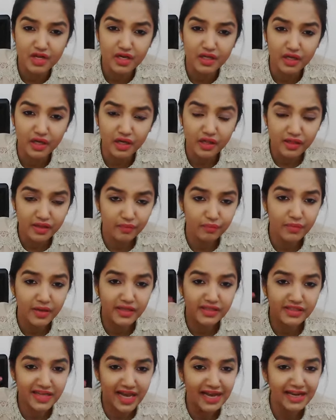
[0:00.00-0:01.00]
you know, the
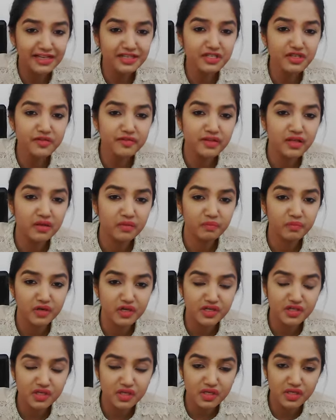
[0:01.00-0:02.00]
mentality of that
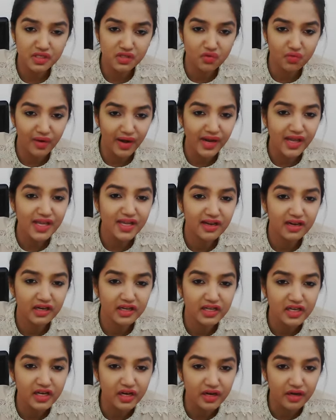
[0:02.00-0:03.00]
person is very
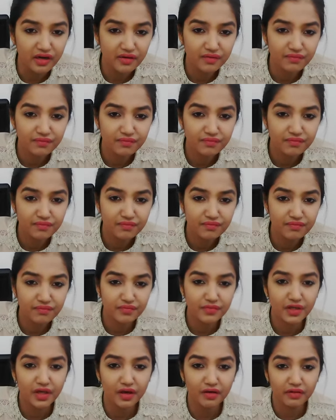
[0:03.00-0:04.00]
clear.
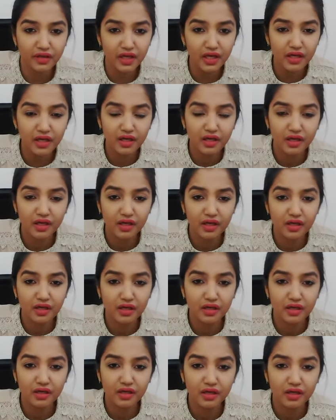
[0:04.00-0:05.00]
Okay,
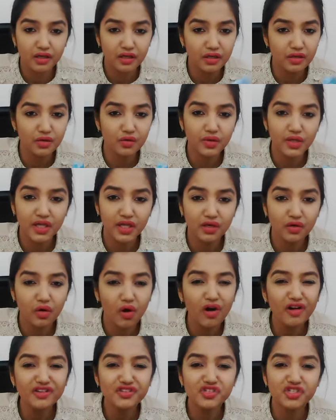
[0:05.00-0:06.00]
you
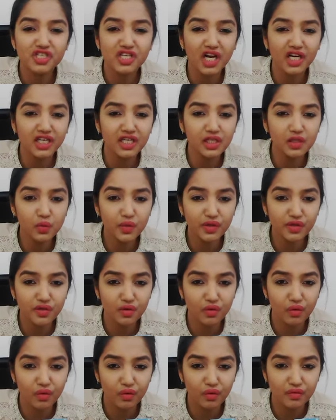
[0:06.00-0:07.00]
cannot juggle with
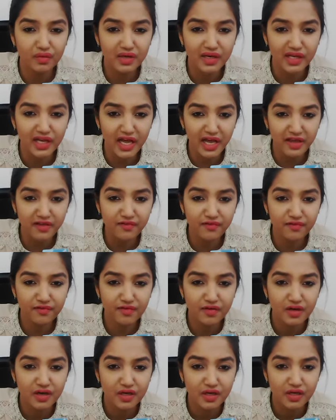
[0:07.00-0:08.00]
your own
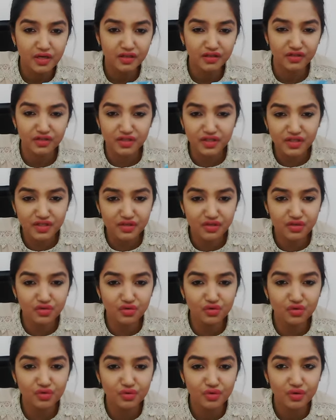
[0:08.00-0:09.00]
life just
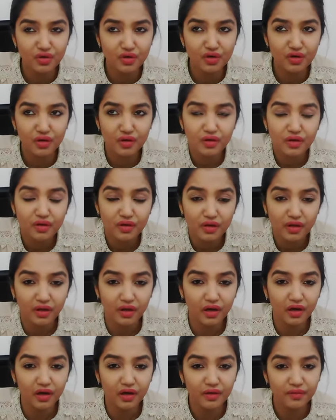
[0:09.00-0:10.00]
to, you
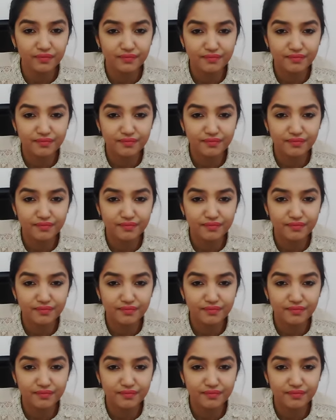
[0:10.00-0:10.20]
know,